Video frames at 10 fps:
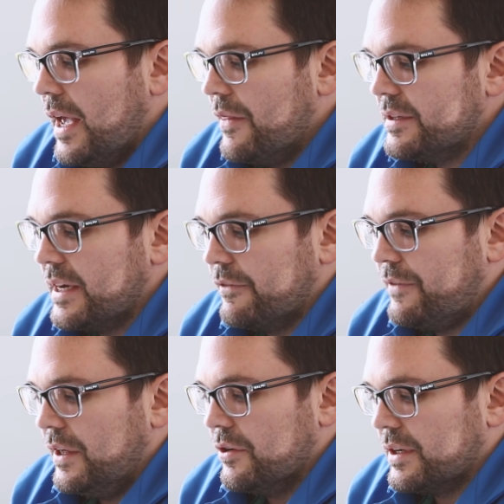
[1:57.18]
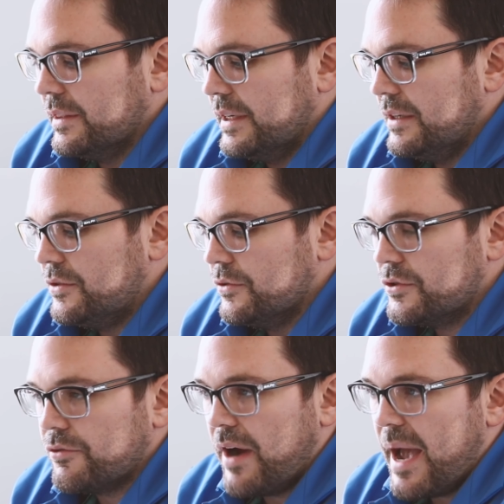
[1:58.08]
And this kind of failure can lead to
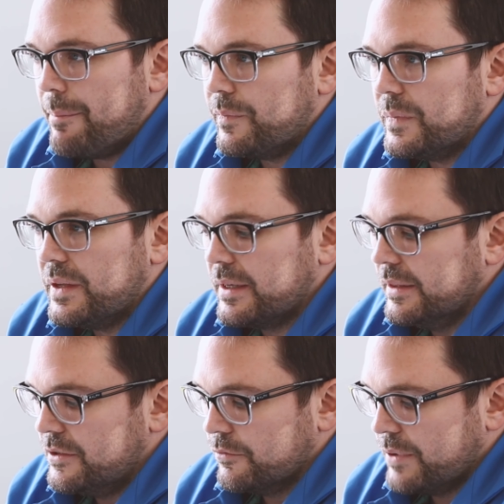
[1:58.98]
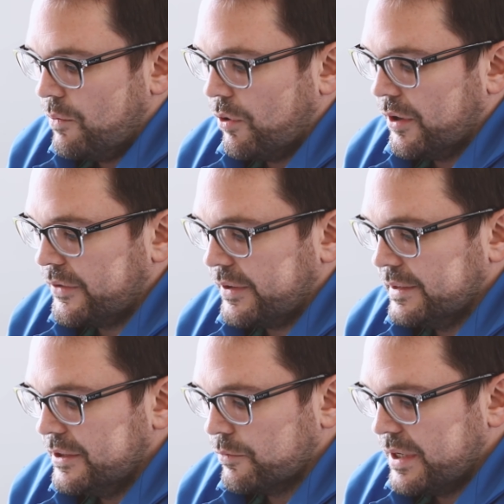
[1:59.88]
scrap, it can lead to reworks, it
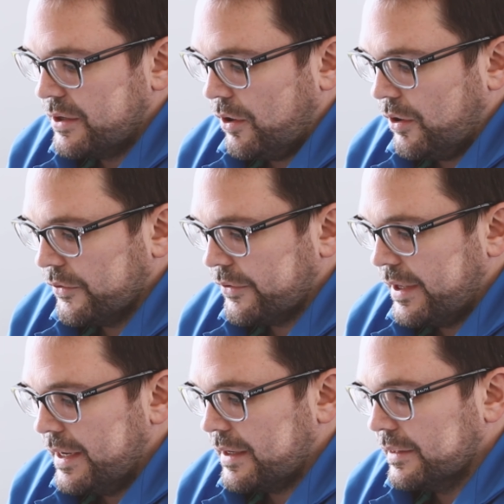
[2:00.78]
can lead to recalls, and it